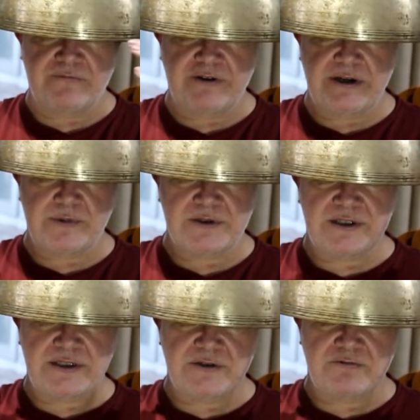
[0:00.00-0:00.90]

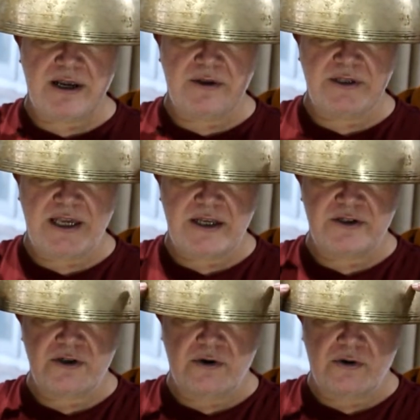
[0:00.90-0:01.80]
frequencies around the
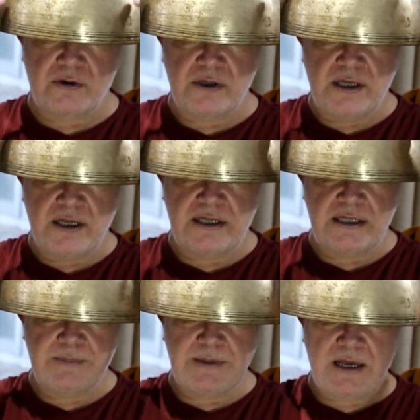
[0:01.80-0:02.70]
edge or a
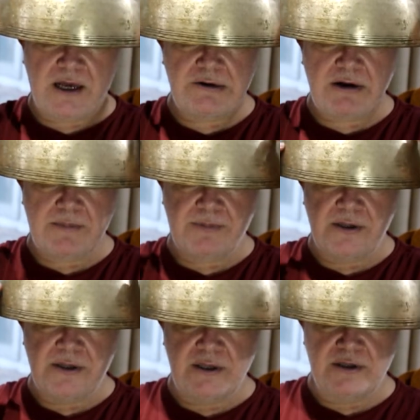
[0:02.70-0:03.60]
little bit higher up.
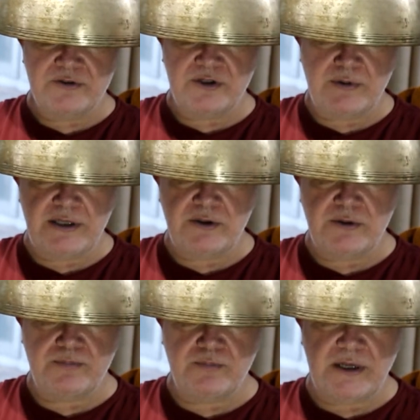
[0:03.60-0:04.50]
So when
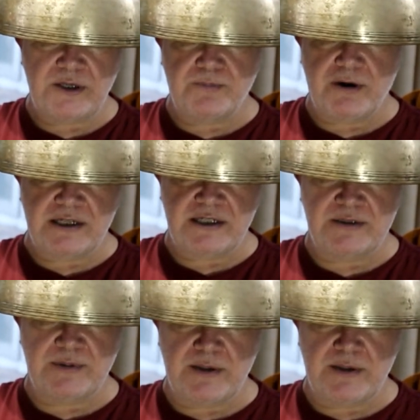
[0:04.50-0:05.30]
you practice with the